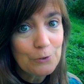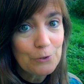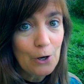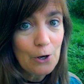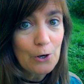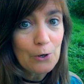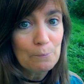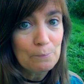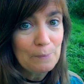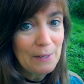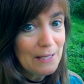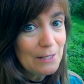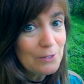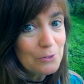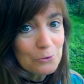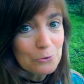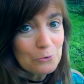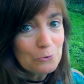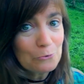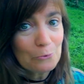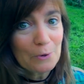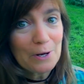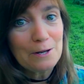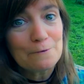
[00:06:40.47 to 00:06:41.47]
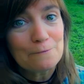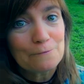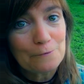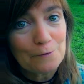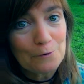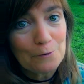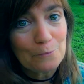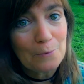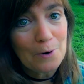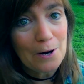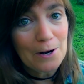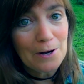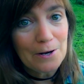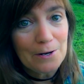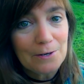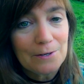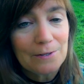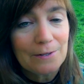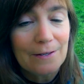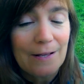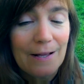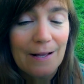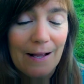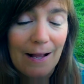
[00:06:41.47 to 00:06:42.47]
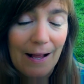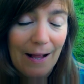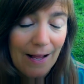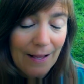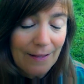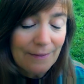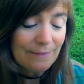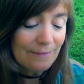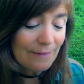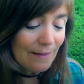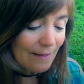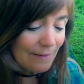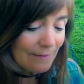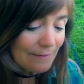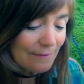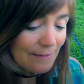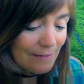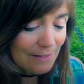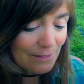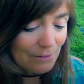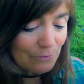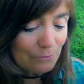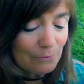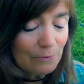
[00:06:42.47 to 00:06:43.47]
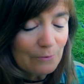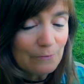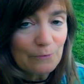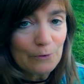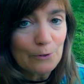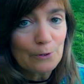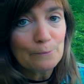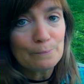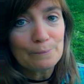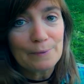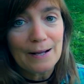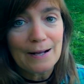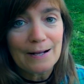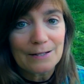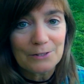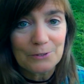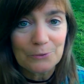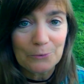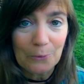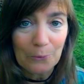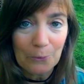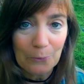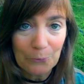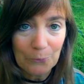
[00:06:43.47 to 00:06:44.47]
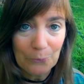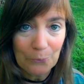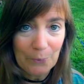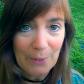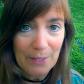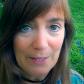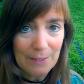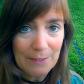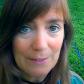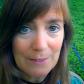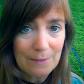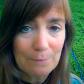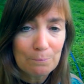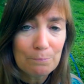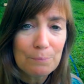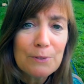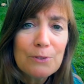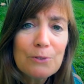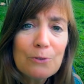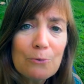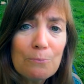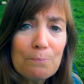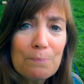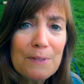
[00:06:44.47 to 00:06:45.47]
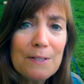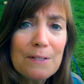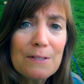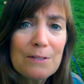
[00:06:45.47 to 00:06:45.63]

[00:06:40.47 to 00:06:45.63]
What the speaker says: dog may do great for a while and then they can revert back to old ways. But don't be